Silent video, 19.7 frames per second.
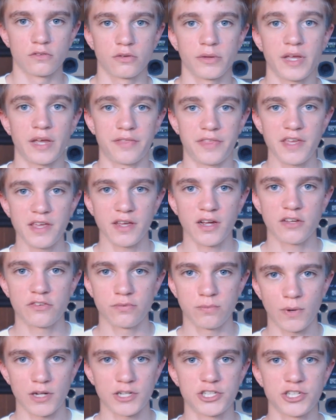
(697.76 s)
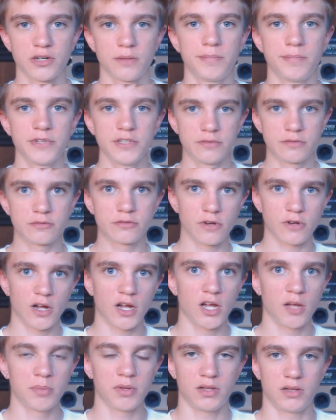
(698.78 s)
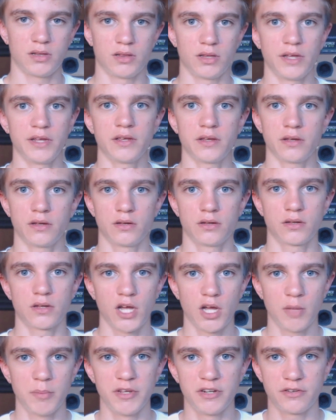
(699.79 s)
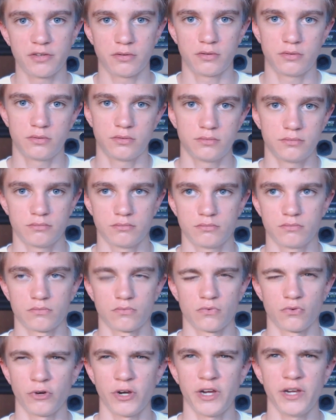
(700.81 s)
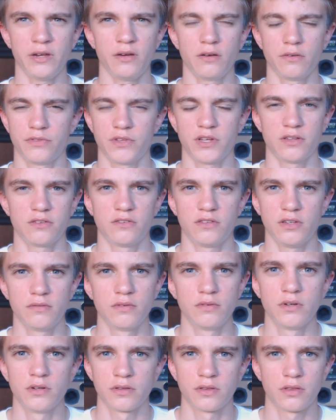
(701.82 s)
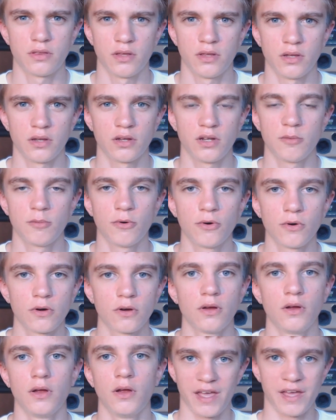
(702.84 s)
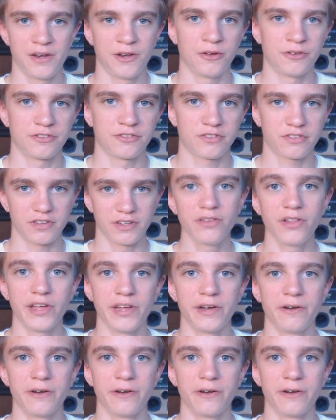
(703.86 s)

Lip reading: So yeah, thank you guys for watching. Please subscribe, like, comment, rate, if that's even a thing anymore. And I'll see you